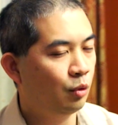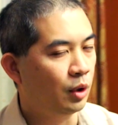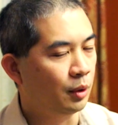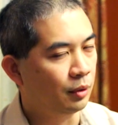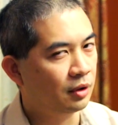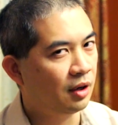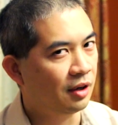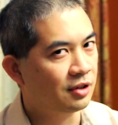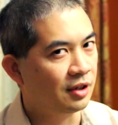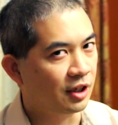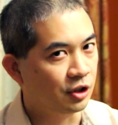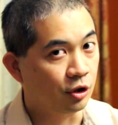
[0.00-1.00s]
what it would
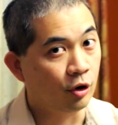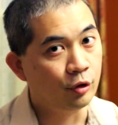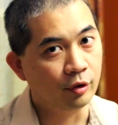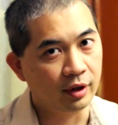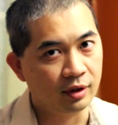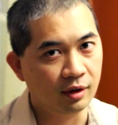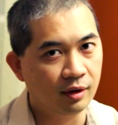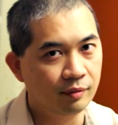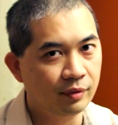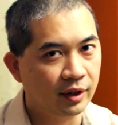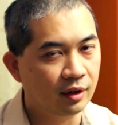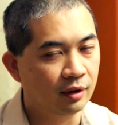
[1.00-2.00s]
cost to actually go through like
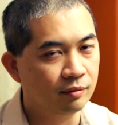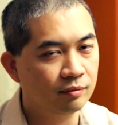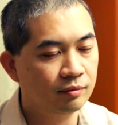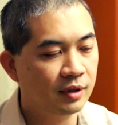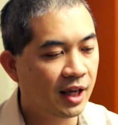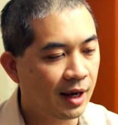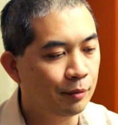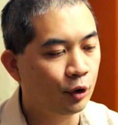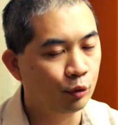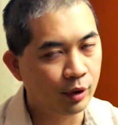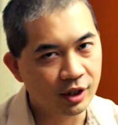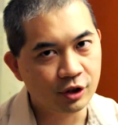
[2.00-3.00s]
a
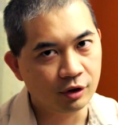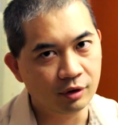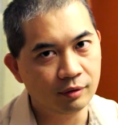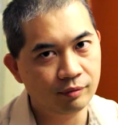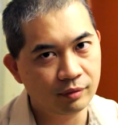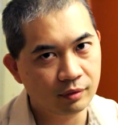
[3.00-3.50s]
camera rental